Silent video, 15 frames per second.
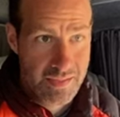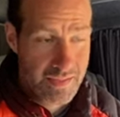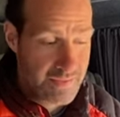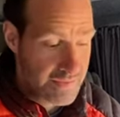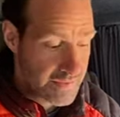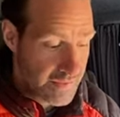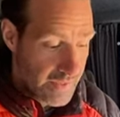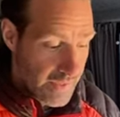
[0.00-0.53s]
it
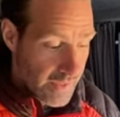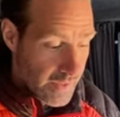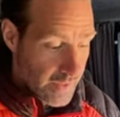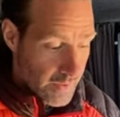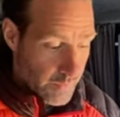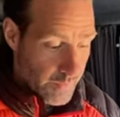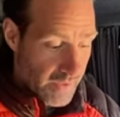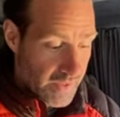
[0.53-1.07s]
is,
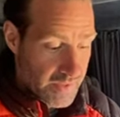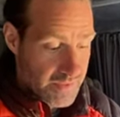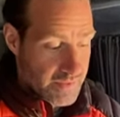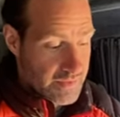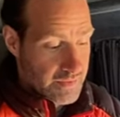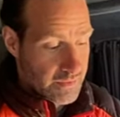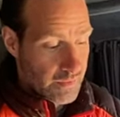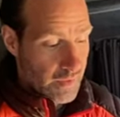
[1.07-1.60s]
but
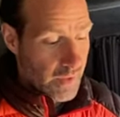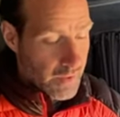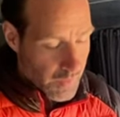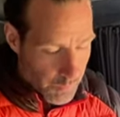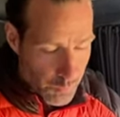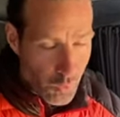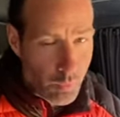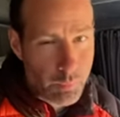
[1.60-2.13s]
it's a
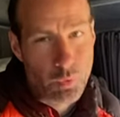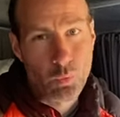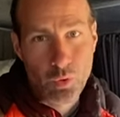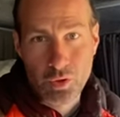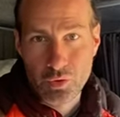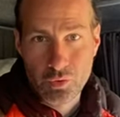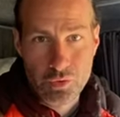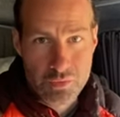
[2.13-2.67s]
proper
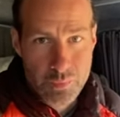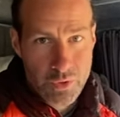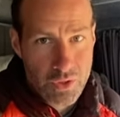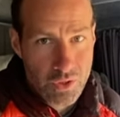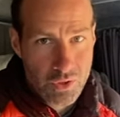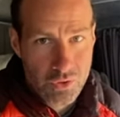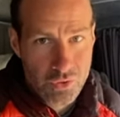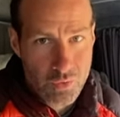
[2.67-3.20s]
workhorse, but
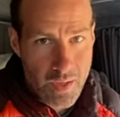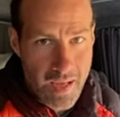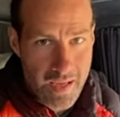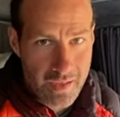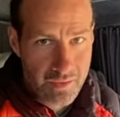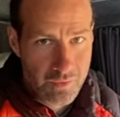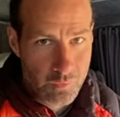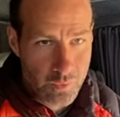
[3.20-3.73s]
you can do
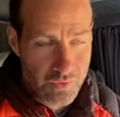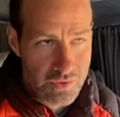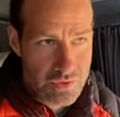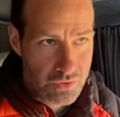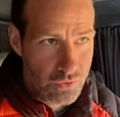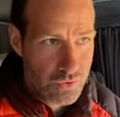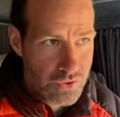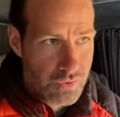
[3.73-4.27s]
anything with it. As
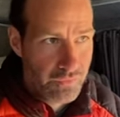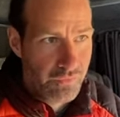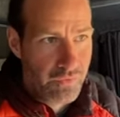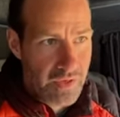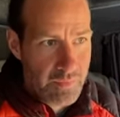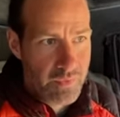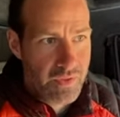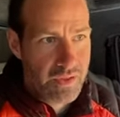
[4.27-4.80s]
long as you
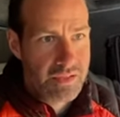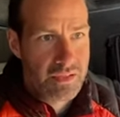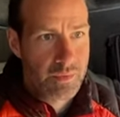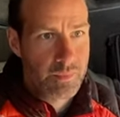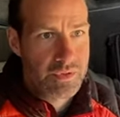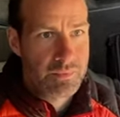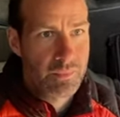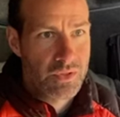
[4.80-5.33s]
frame things
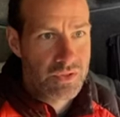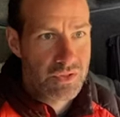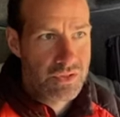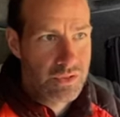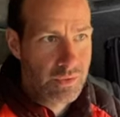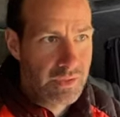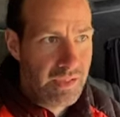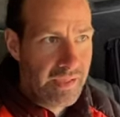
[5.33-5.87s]
up as much as
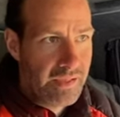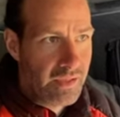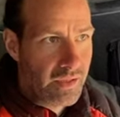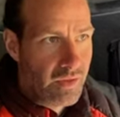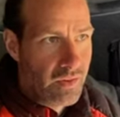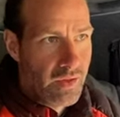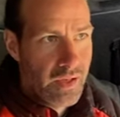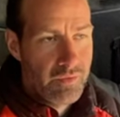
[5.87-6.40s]
you'd like,
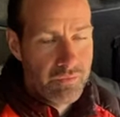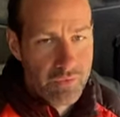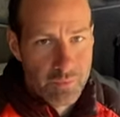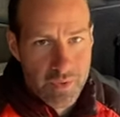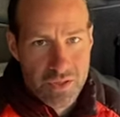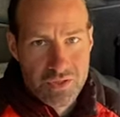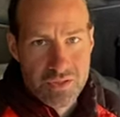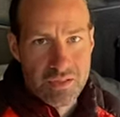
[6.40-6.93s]
the
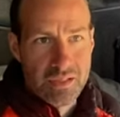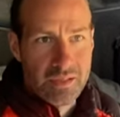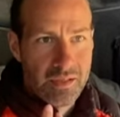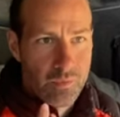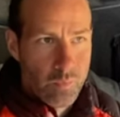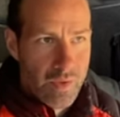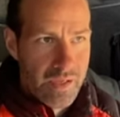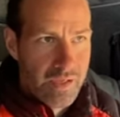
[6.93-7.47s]
information and
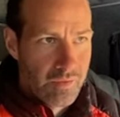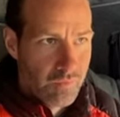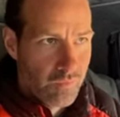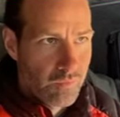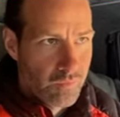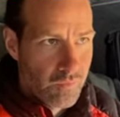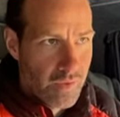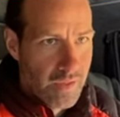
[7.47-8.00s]
the way
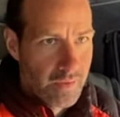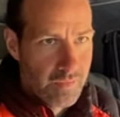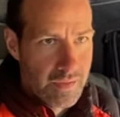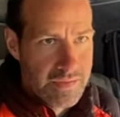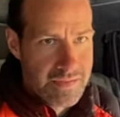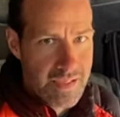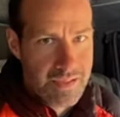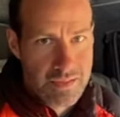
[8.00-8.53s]

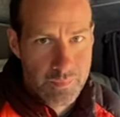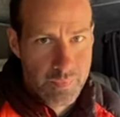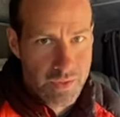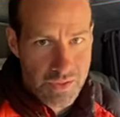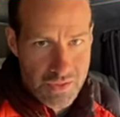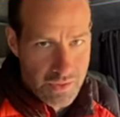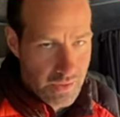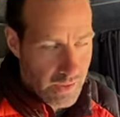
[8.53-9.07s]
it takes a
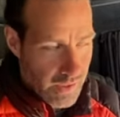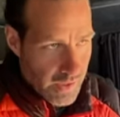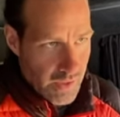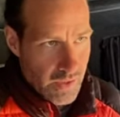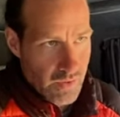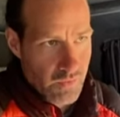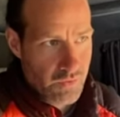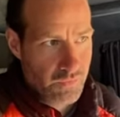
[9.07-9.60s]
picture,
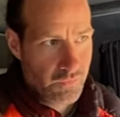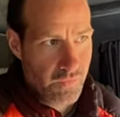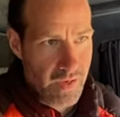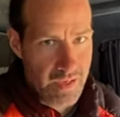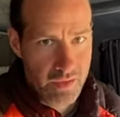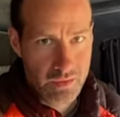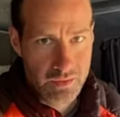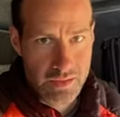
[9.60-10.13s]
there's
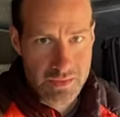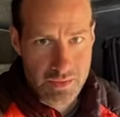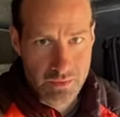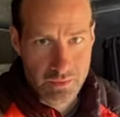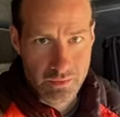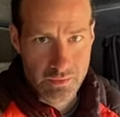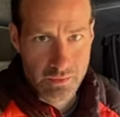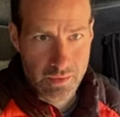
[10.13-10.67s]
very
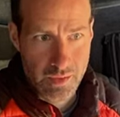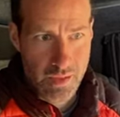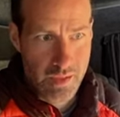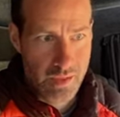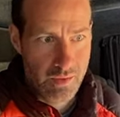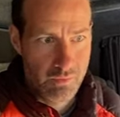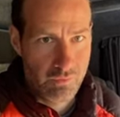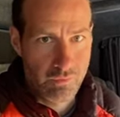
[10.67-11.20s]
little
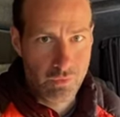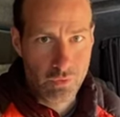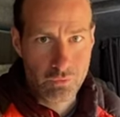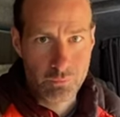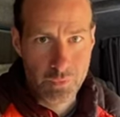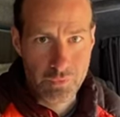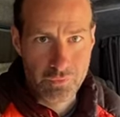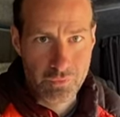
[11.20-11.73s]

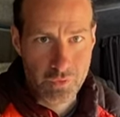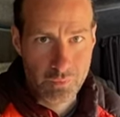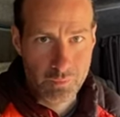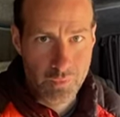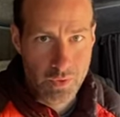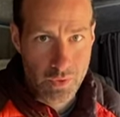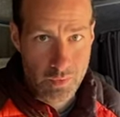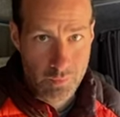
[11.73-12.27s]
involvement
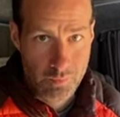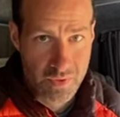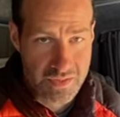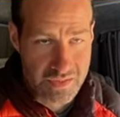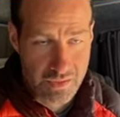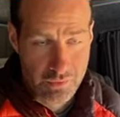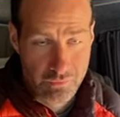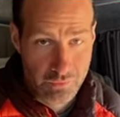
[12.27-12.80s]
from
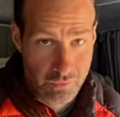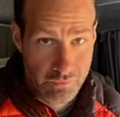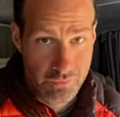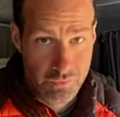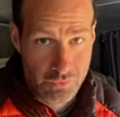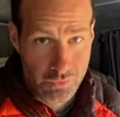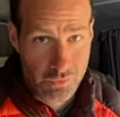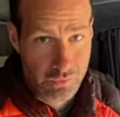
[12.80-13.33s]
myself or the
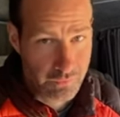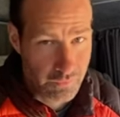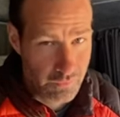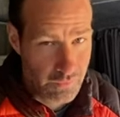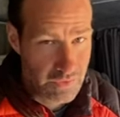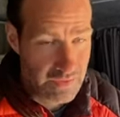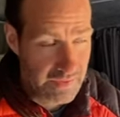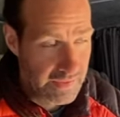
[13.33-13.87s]
photographer
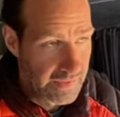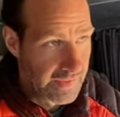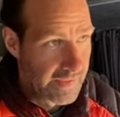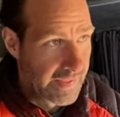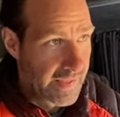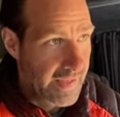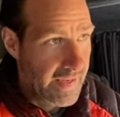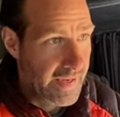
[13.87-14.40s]
really.
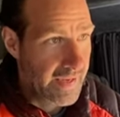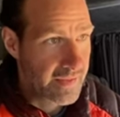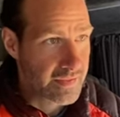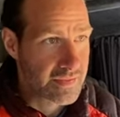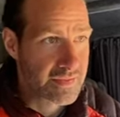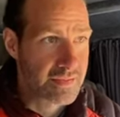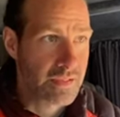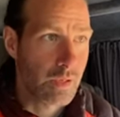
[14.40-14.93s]

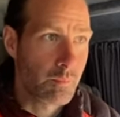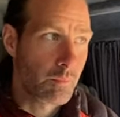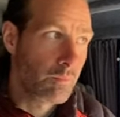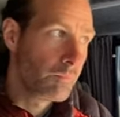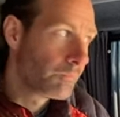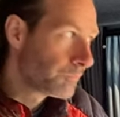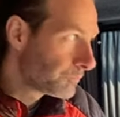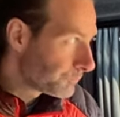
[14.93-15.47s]
There's
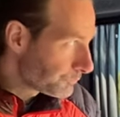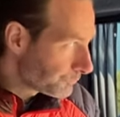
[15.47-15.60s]
some